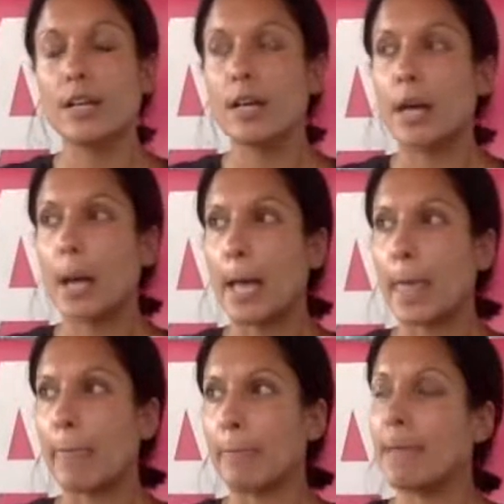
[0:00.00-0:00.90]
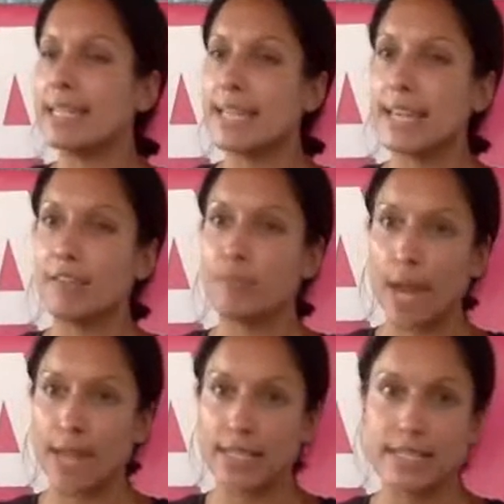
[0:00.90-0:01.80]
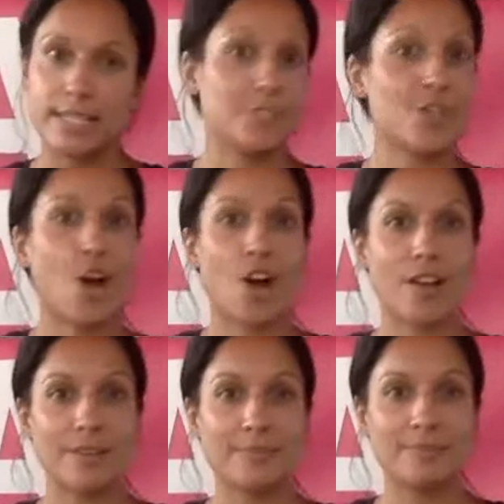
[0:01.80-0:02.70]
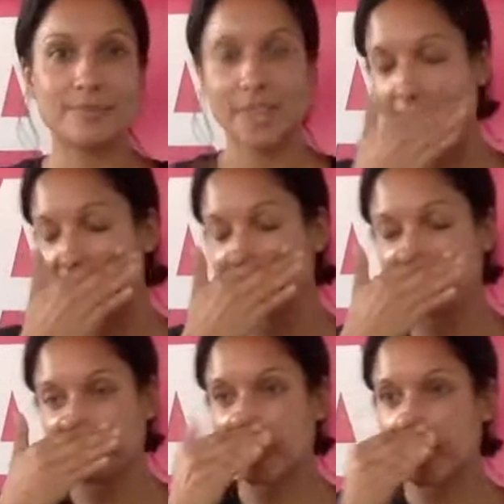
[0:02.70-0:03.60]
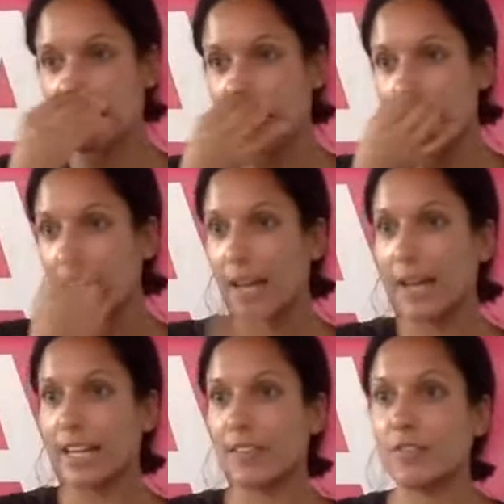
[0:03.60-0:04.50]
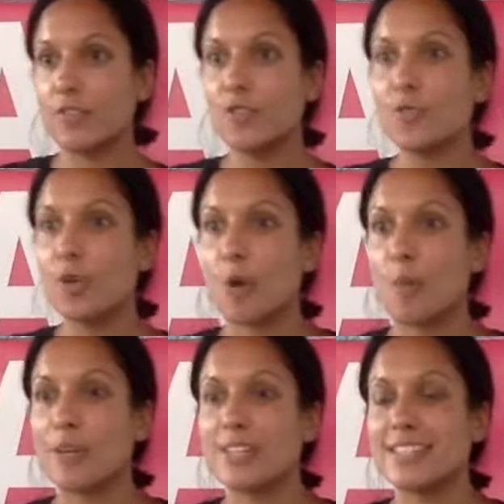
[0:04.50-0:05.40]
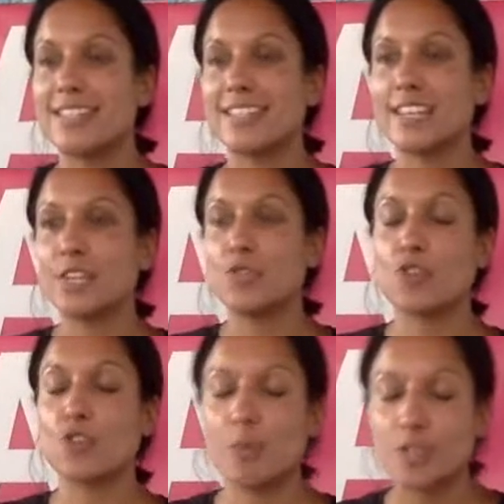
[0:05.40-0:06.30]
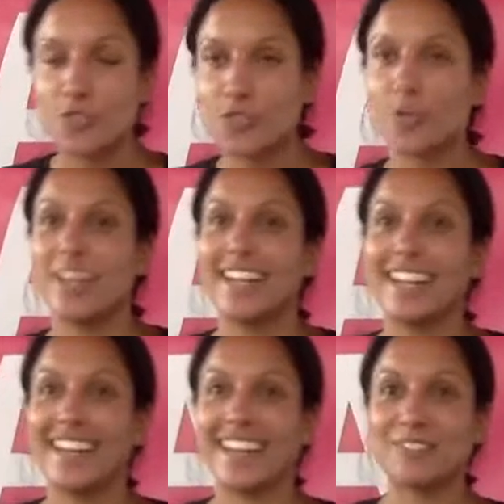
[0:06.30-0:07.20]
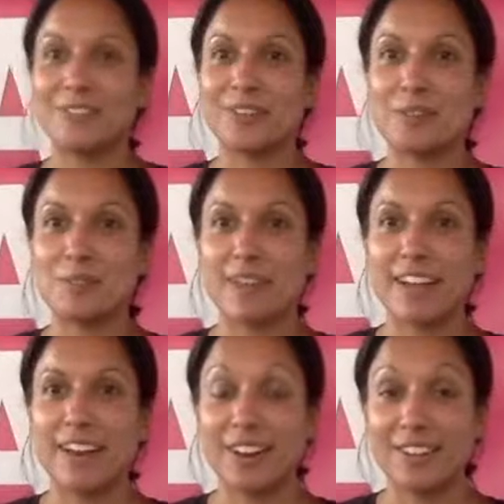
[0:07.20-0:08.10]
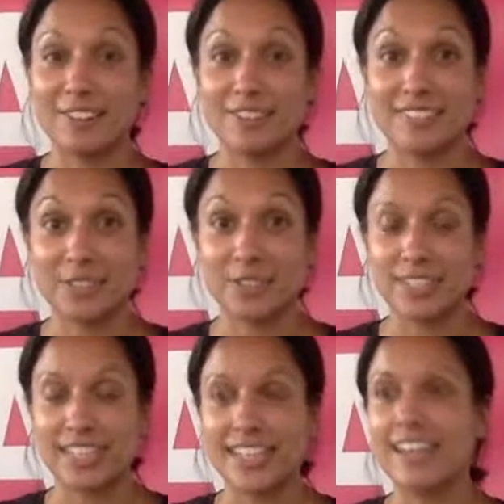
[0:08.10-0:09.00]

meditative practice and talk, right? So I'll give it a few more moments. Thank you so much for joining in. It warms my heart, literally.